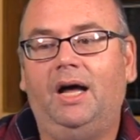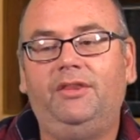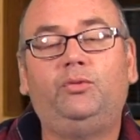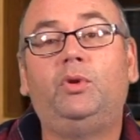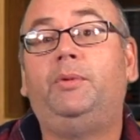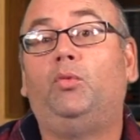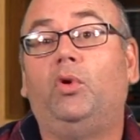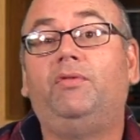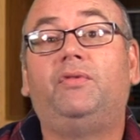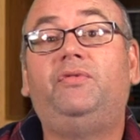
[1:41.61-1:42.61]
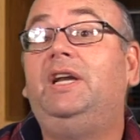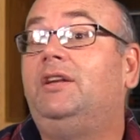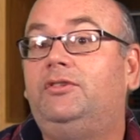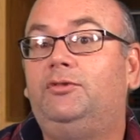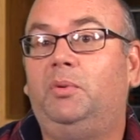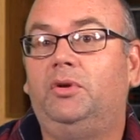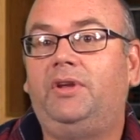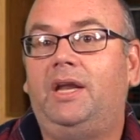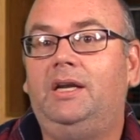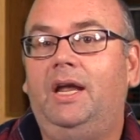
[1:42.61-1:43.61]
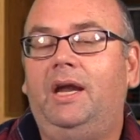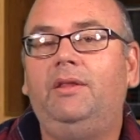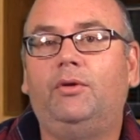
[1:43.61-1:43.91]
This would have been River Phoenix's birthday today.